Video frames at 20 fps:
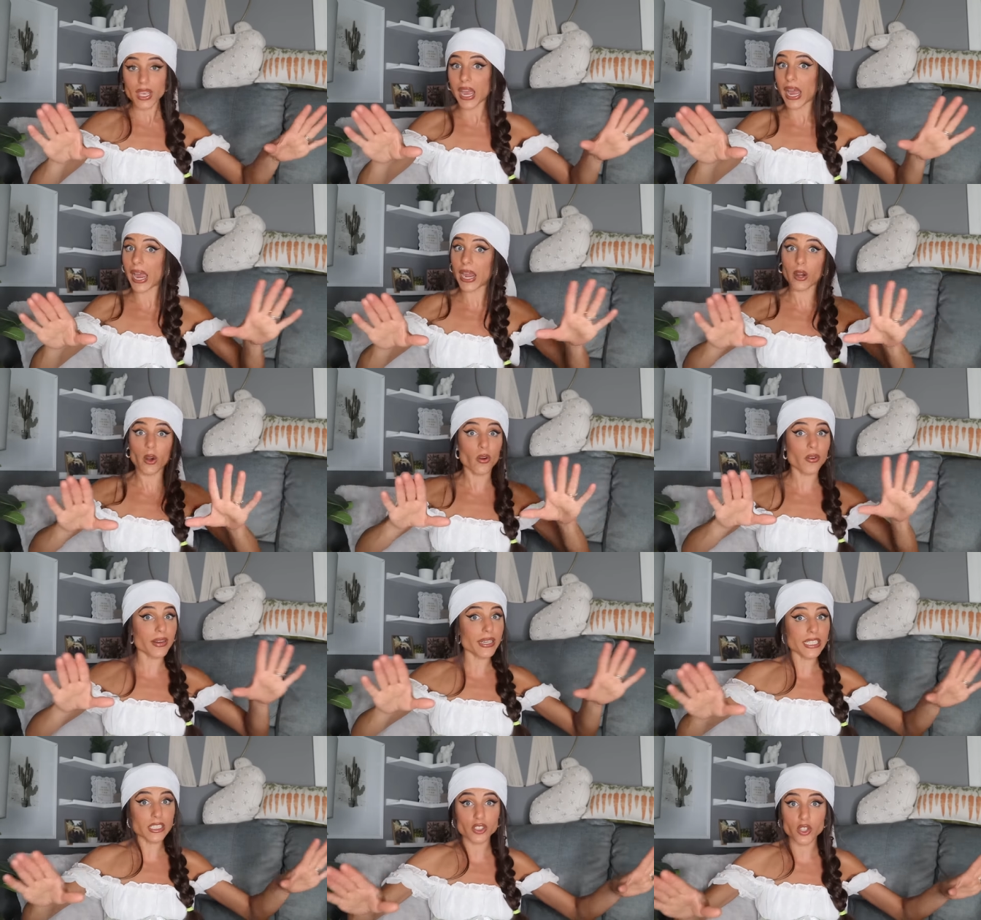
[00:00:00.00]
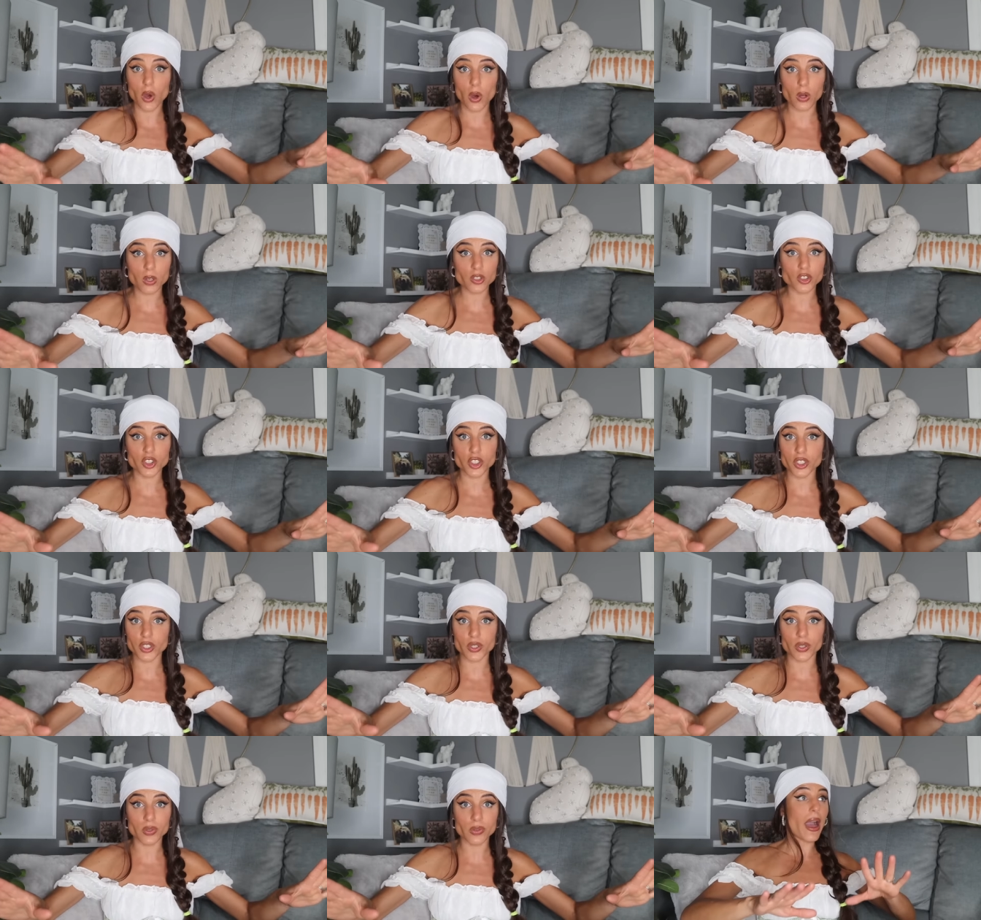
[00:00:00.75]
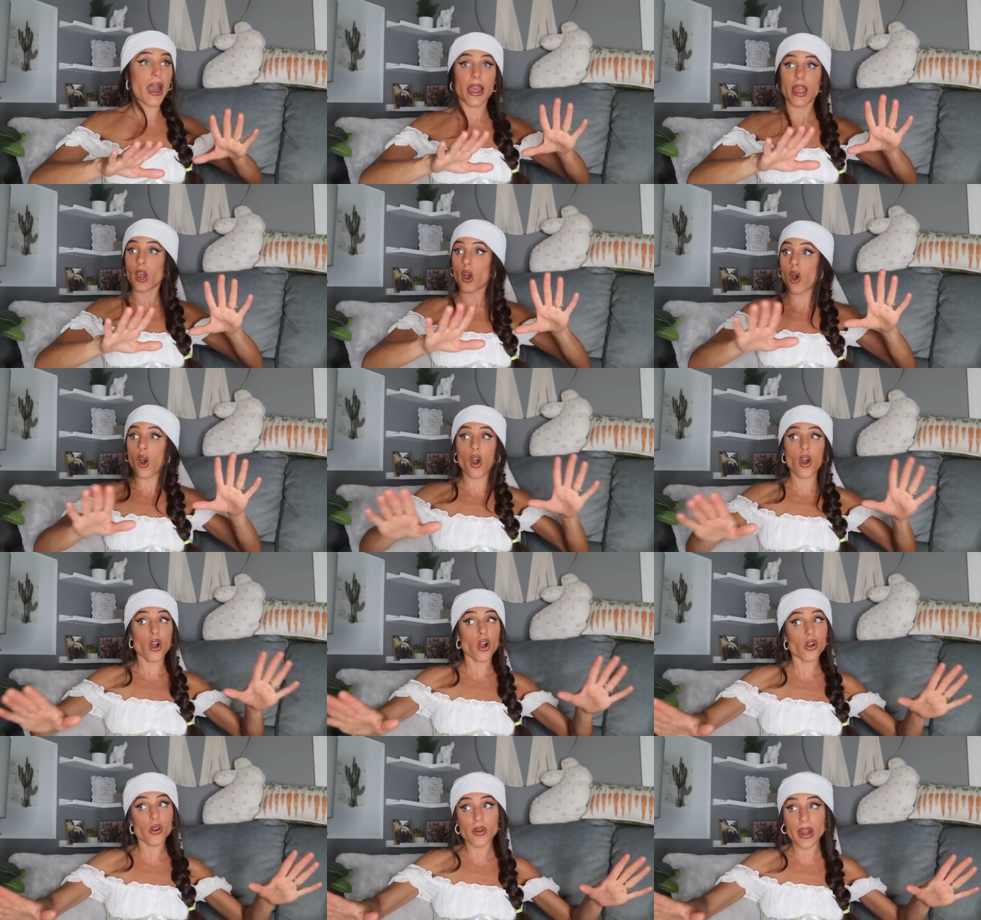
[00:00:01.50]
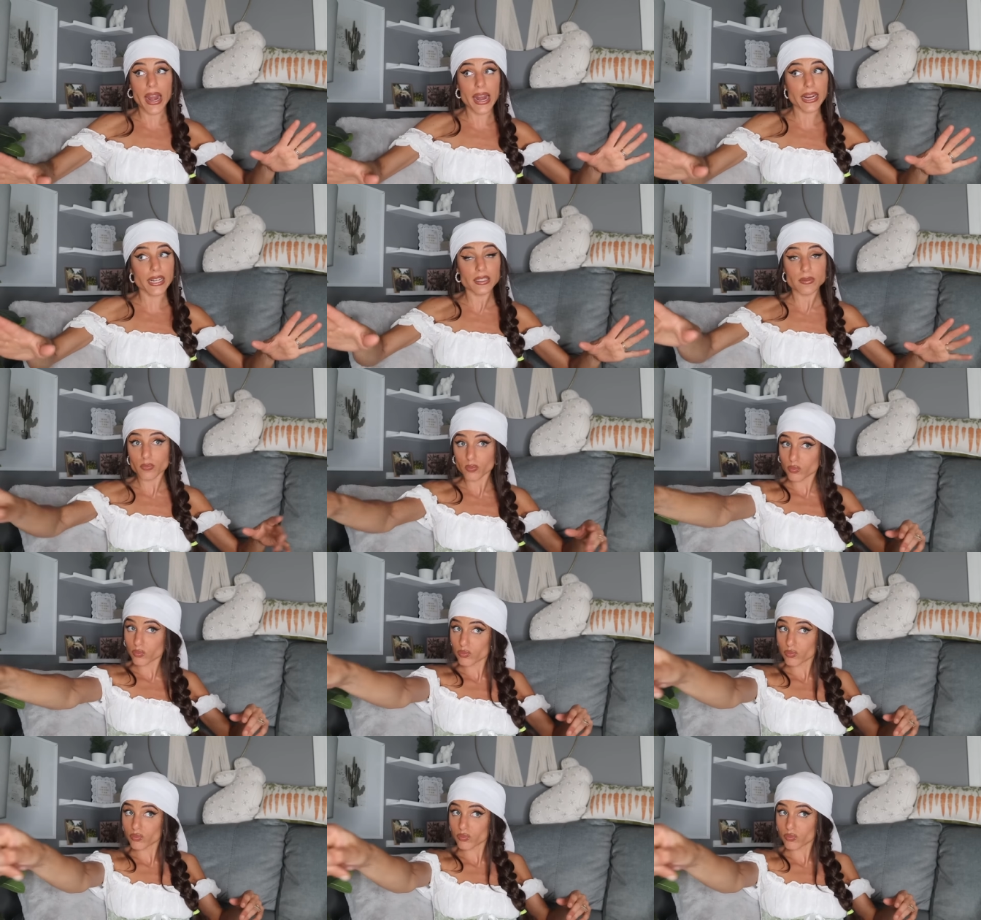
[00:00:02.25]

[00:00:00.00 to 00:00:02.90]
I already told you. I already